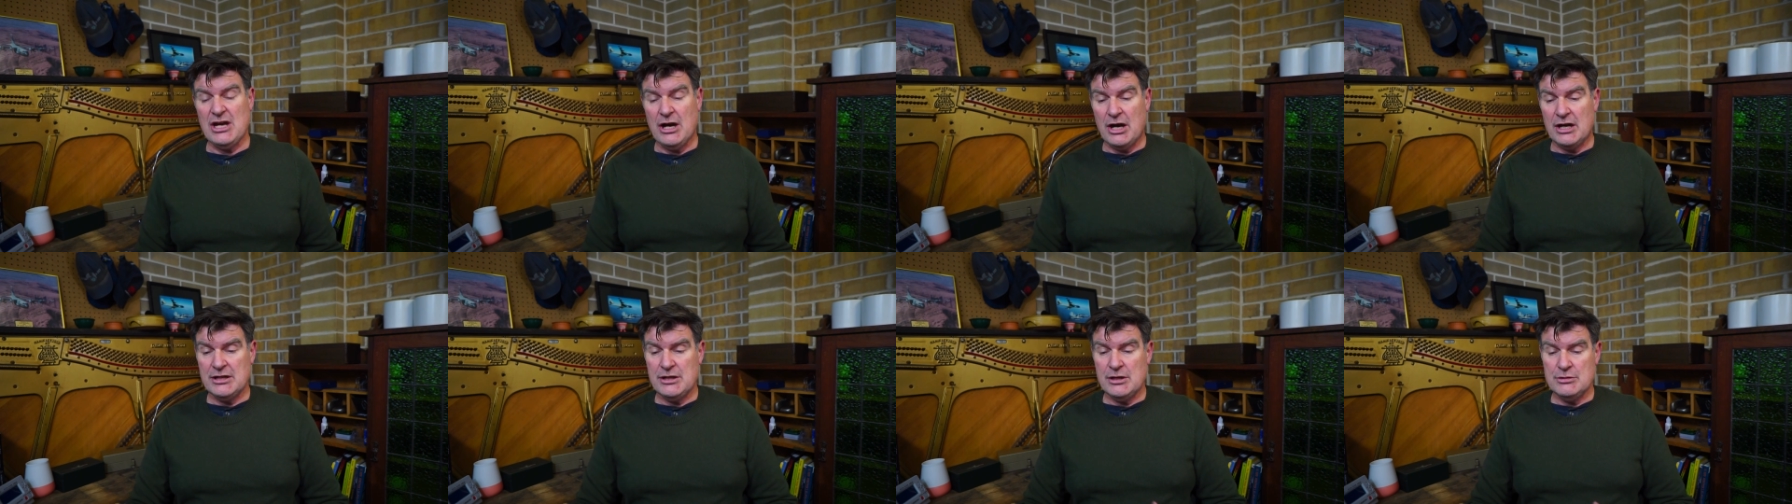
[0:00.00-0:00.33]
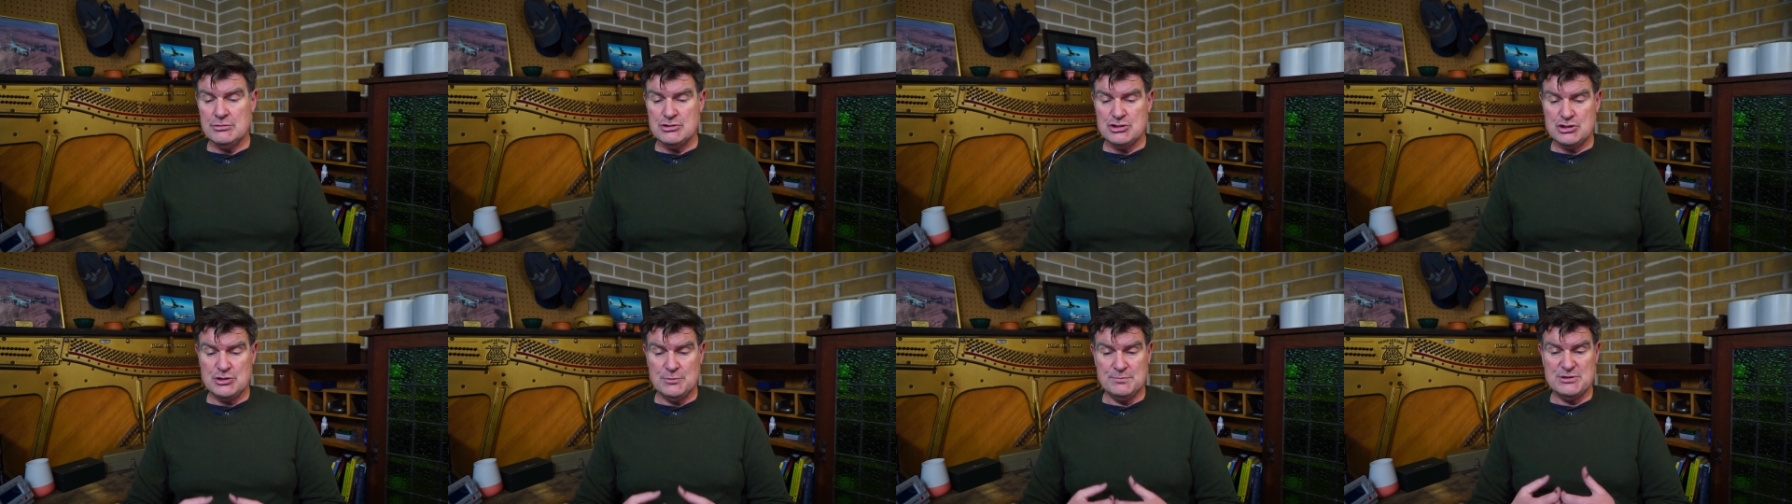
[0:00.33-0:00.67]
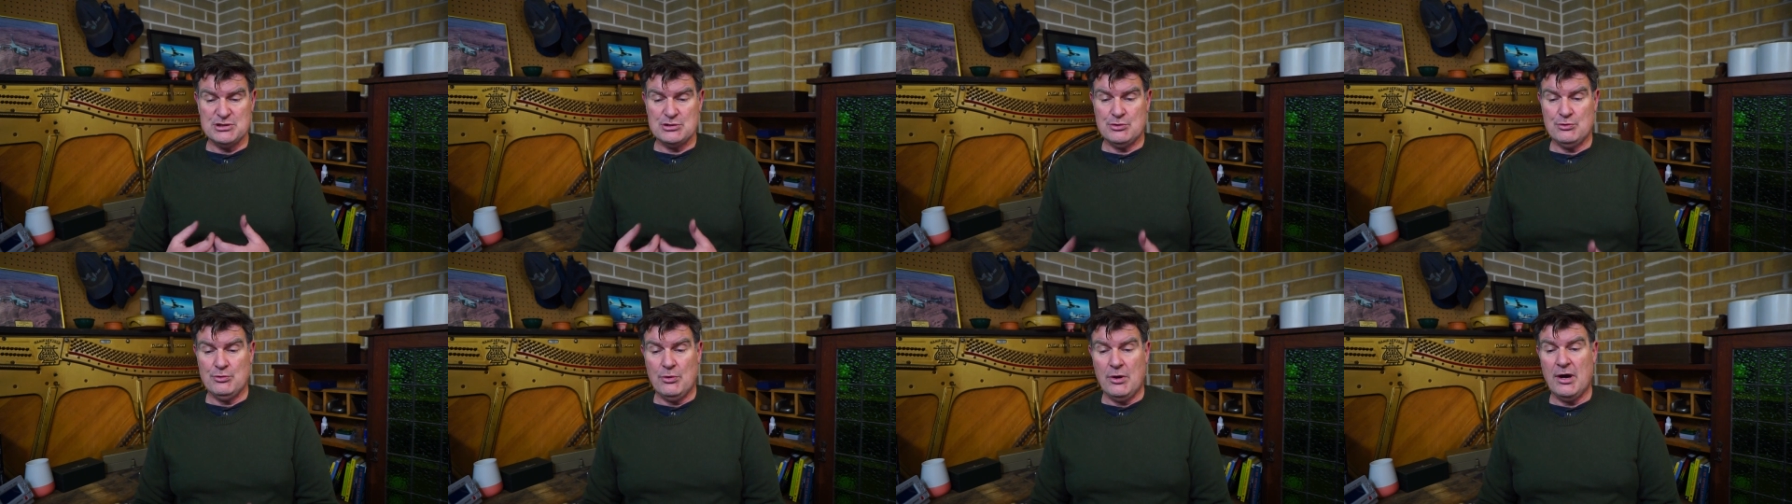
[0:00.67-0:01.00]
I don't
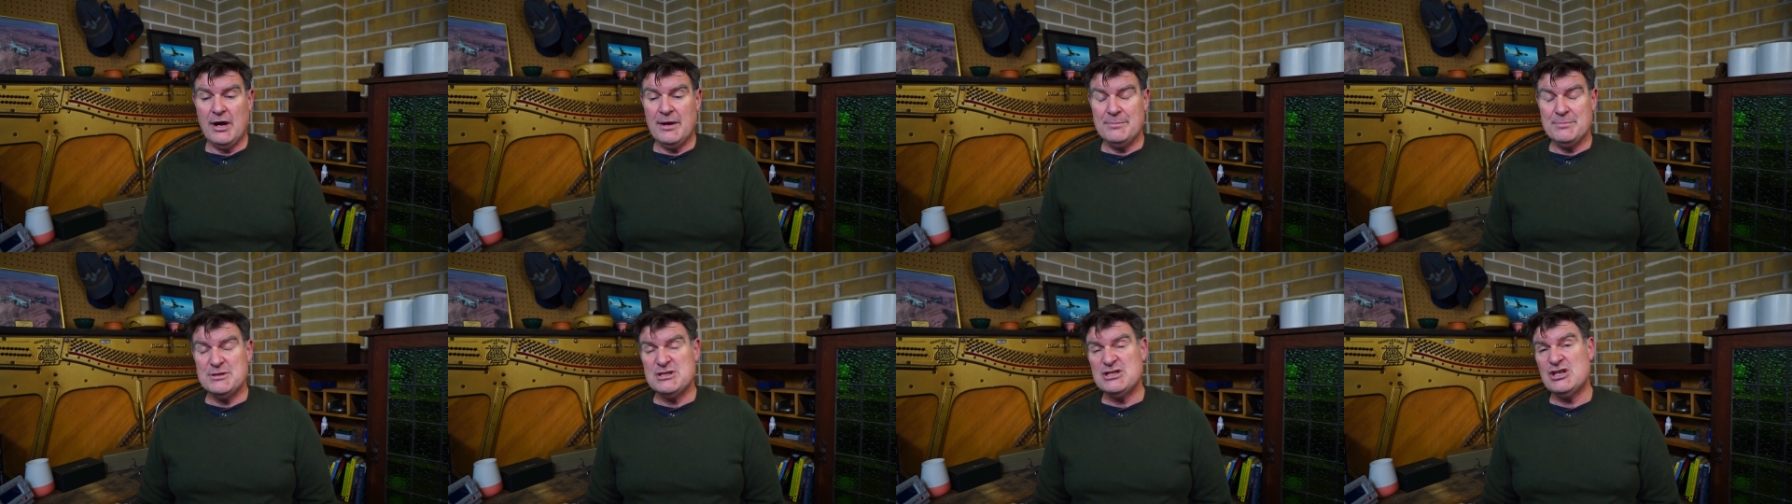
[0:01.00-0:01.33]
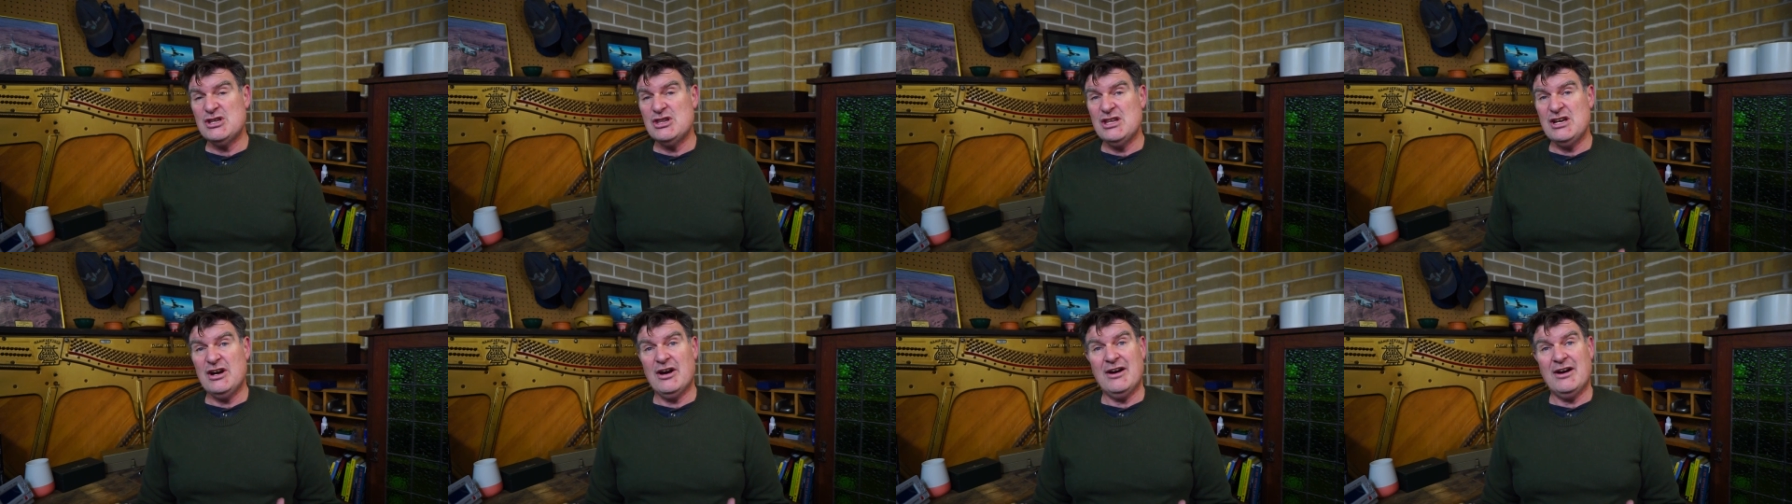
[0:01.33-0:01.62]
subscribe to the